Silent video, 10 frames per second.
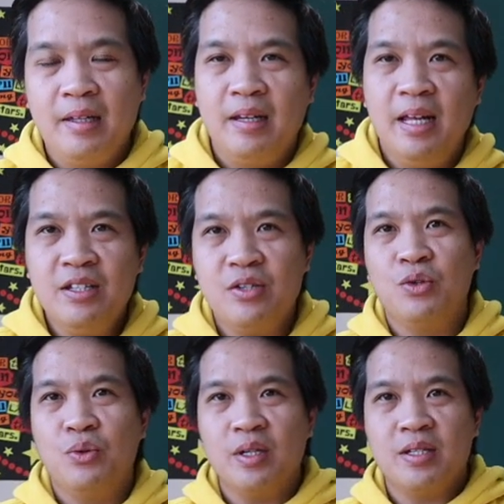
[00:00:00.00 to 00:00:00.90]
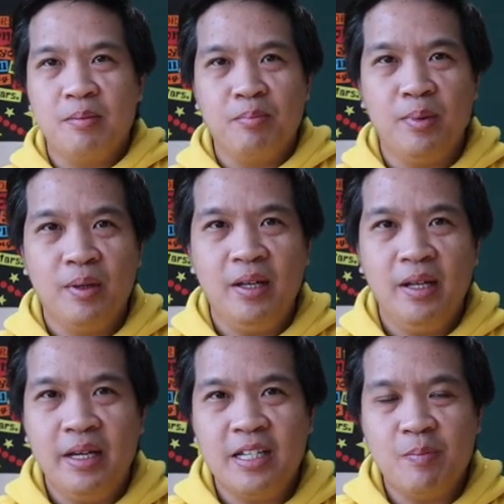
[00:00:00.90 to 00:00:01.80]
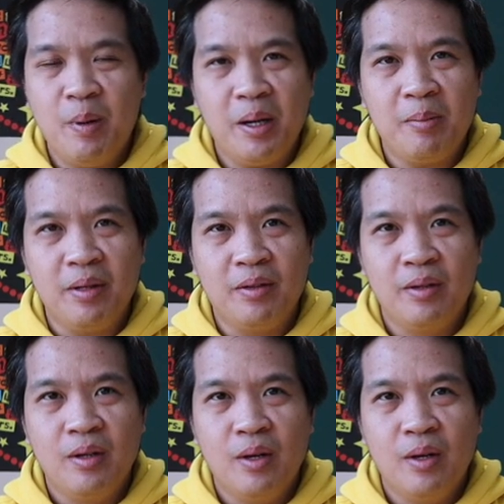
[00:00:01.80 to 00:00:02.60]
Let's do a simple experiment.